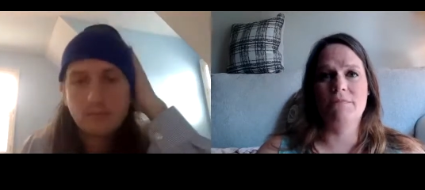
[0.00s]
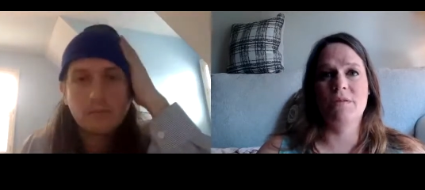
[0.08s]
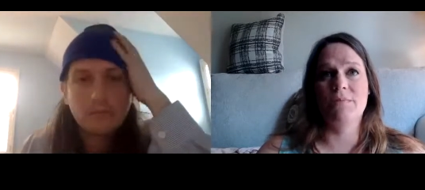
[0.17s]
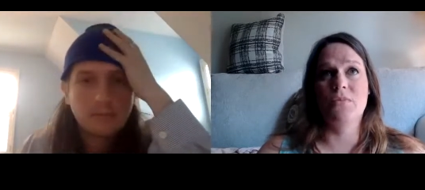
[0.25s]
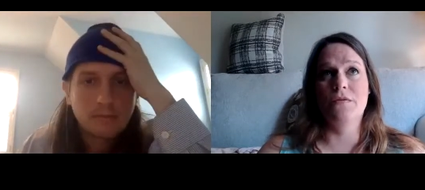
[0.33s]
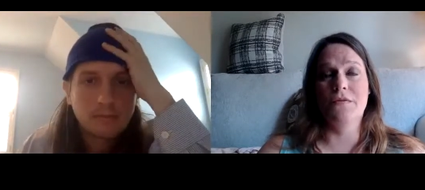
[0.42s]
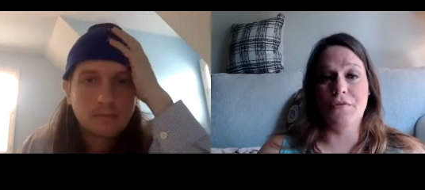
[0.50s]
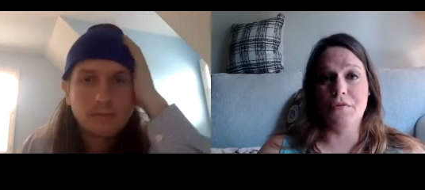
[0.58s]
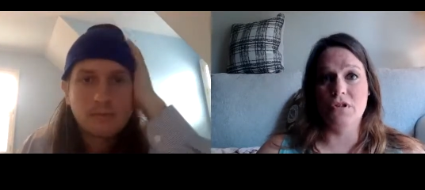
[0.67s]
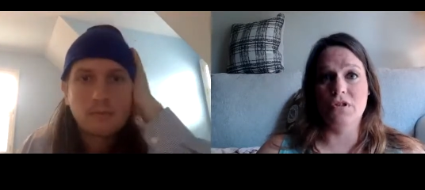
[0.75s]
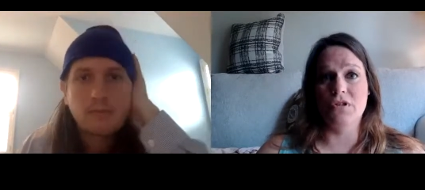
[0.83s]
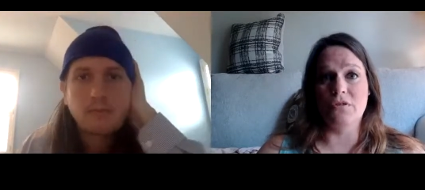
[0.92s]
Speaker 1: them to move
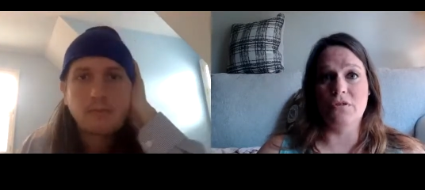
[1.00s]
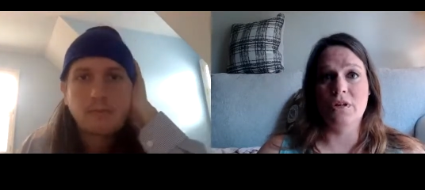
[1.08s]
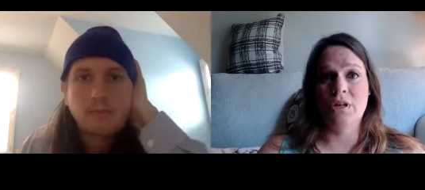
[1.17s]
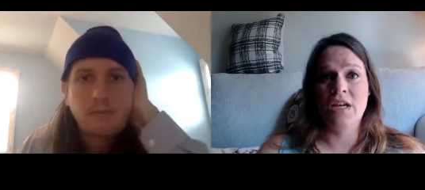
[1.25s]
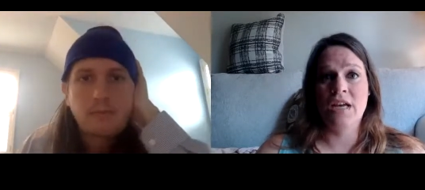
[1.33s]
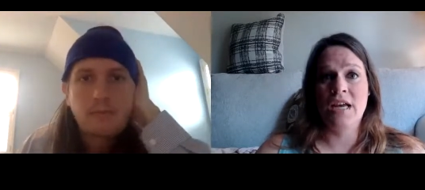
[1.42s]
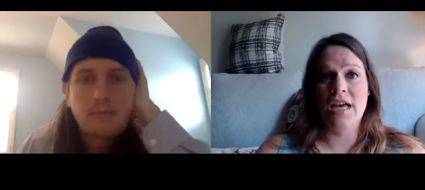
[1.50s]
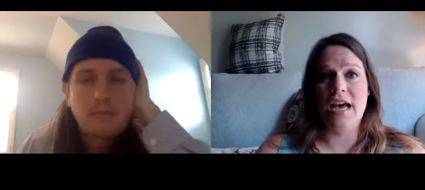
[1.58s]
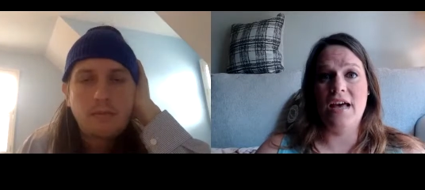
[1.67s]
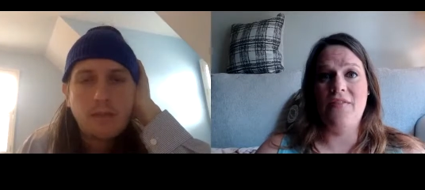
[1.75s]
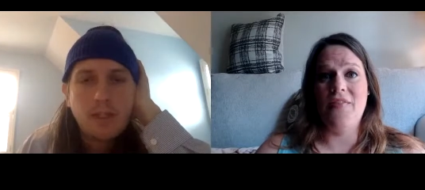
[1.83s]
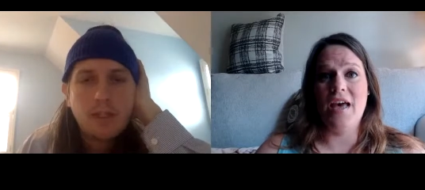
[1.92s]
through
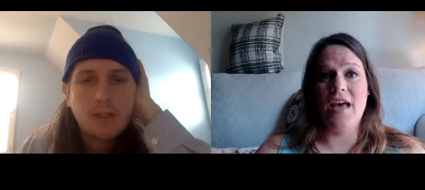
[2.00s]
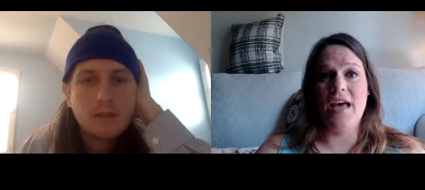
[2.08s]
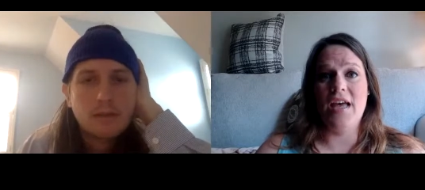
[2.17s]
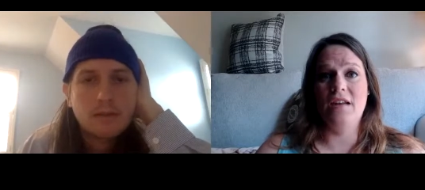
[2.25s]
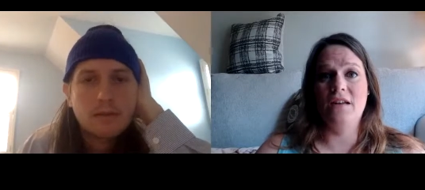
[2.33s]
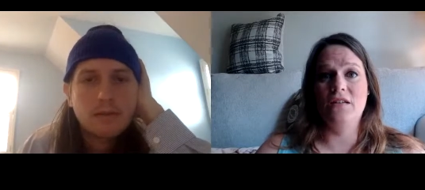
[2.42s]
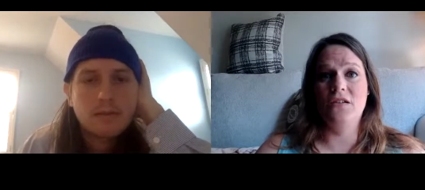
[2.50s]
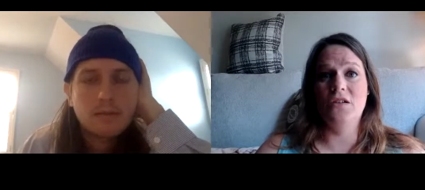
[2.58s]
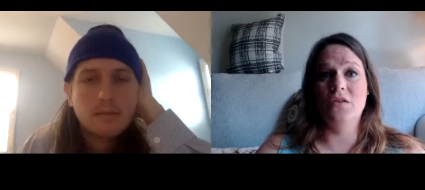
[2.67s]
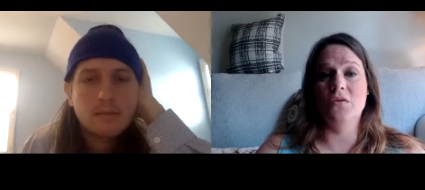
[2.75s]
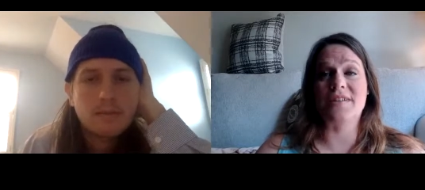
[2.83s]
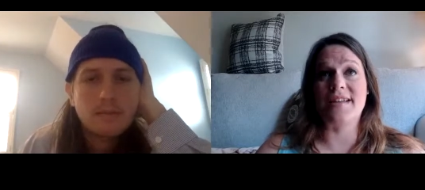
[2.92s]
and then you
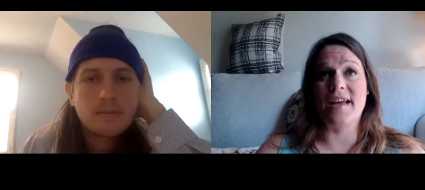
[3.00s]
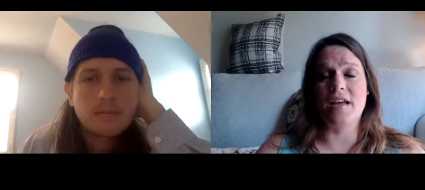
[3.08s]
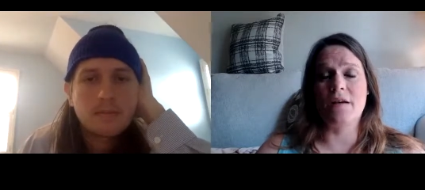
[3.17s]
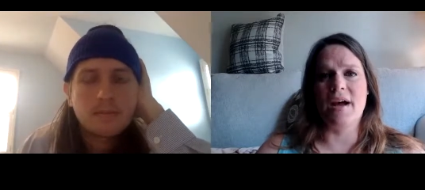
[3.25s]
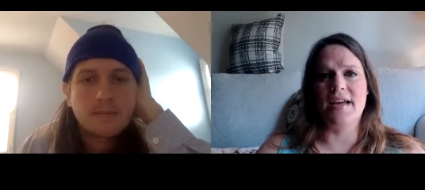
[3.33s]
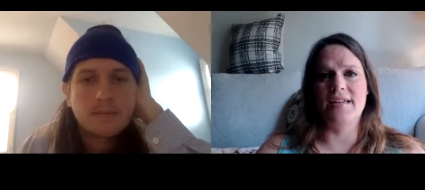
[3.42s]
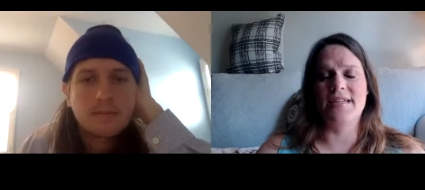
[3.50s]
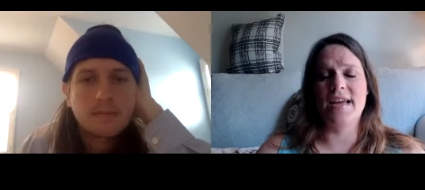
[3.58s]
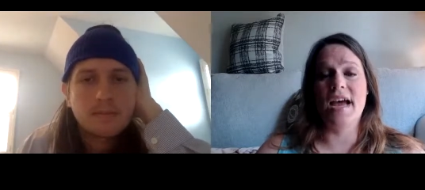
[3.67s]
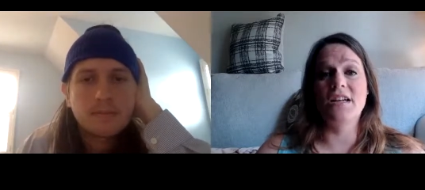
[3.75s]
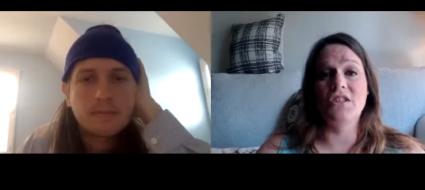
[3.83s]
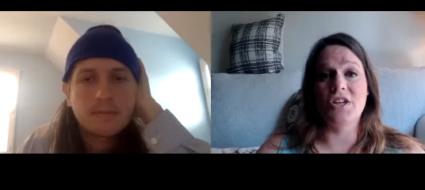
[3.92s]
know setting my
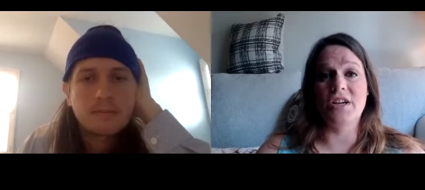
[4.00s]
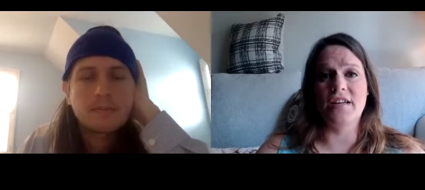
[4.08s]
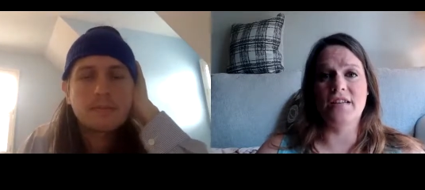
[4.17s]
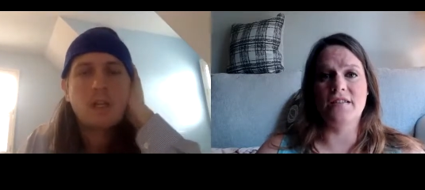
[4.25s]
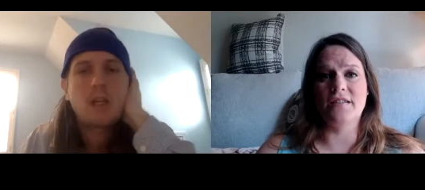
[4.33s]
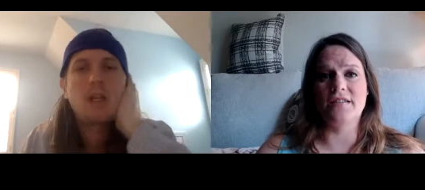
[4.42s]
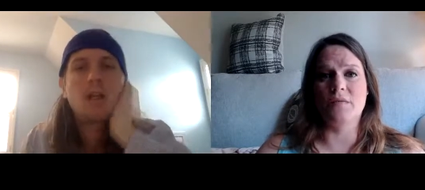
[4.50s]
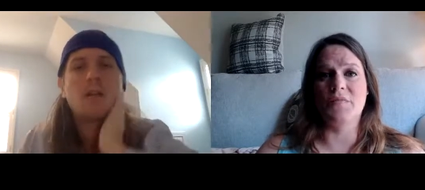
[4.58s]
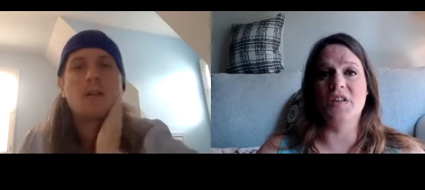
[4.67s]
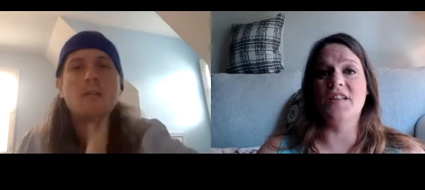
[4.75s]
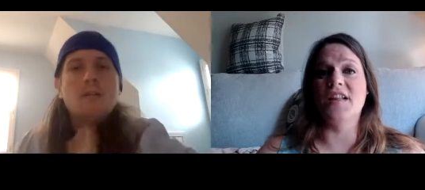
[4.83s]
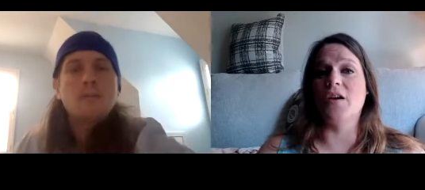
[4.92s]
intention to
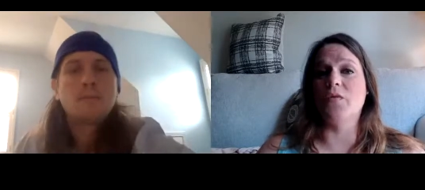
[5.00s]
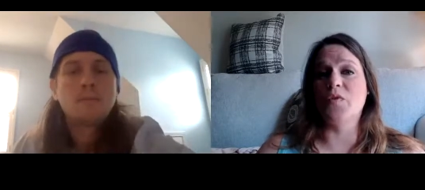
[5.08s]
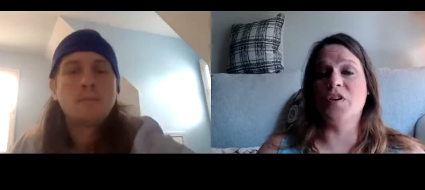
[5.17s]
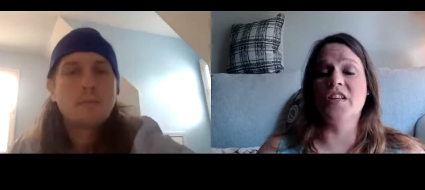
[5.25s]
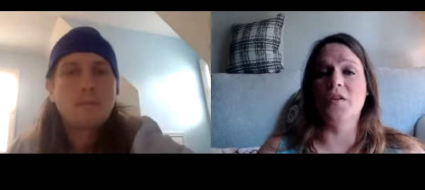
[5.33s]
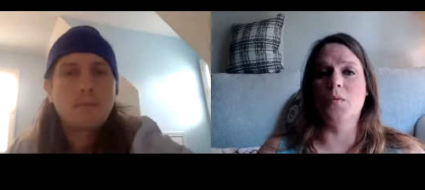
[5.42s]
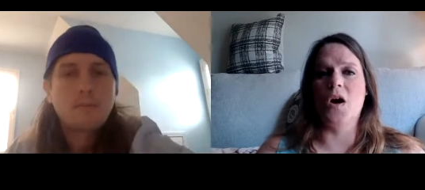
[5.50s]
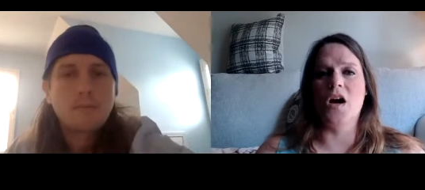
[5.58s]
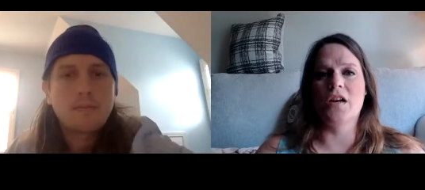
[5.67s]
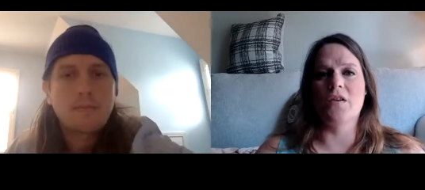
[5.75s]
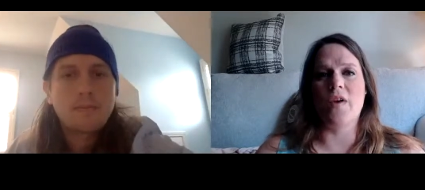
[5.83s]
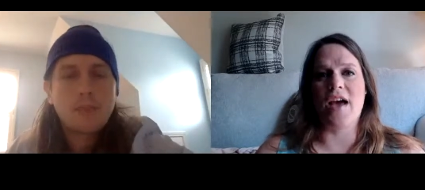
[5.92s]
something that i really
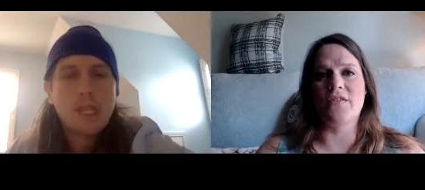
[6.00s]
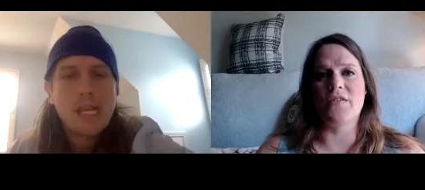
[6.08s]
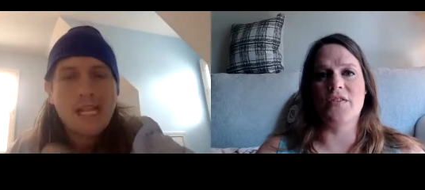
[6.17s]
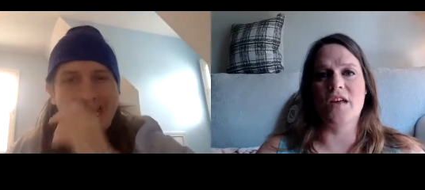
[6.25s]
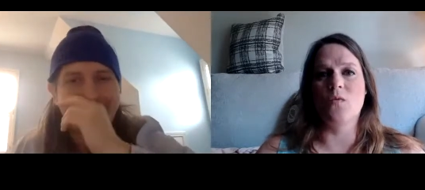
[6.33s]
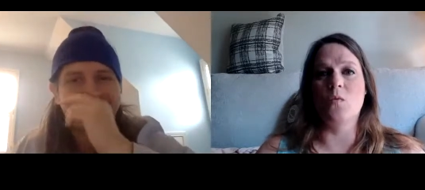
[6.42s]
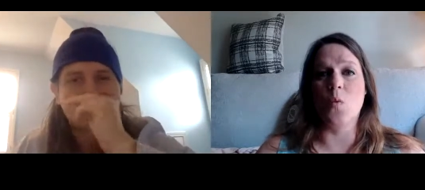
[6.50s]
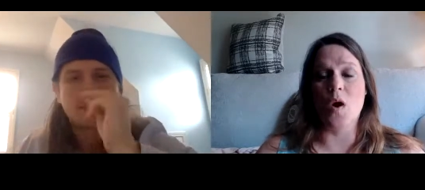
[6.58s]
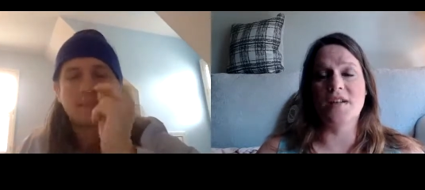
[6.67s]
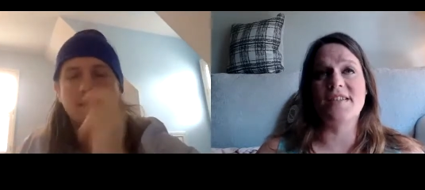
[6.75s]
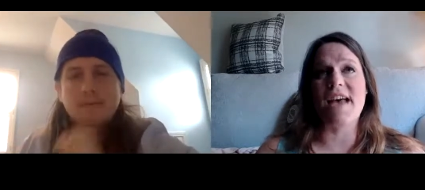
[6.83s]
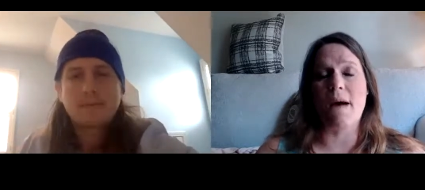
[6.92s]
want rather than what's